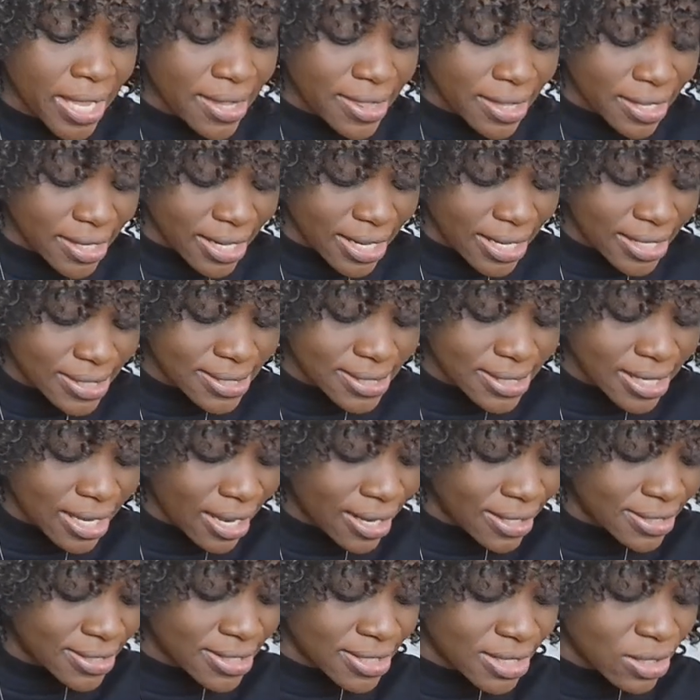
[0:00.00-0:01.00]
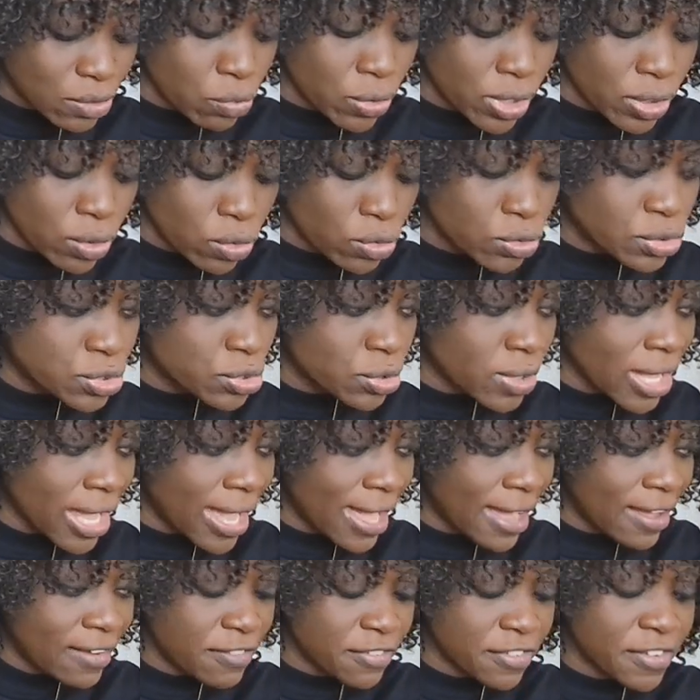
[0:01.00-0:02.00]
The next card that we also
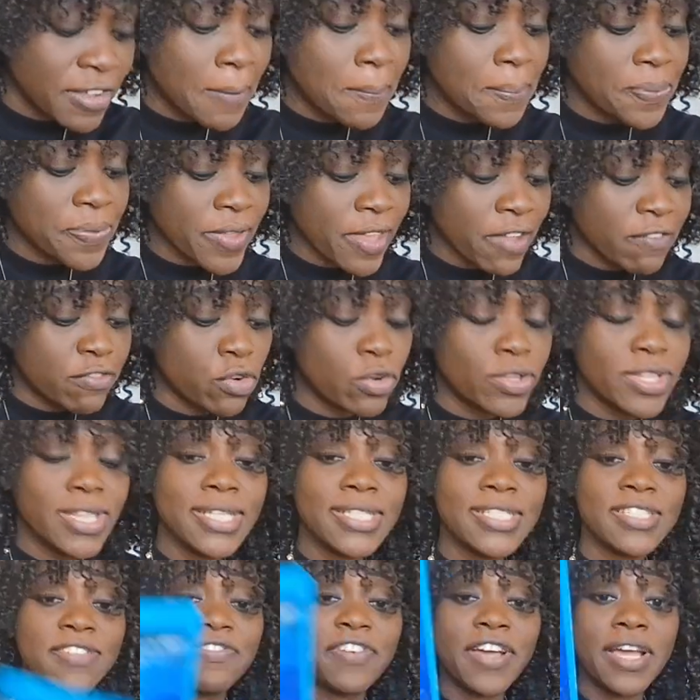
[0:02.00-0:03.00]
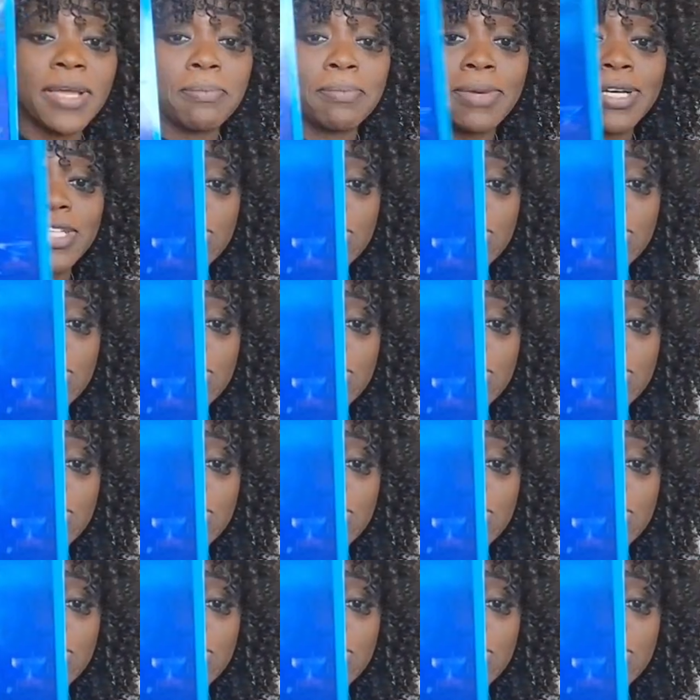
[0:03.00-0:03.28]
have for the divine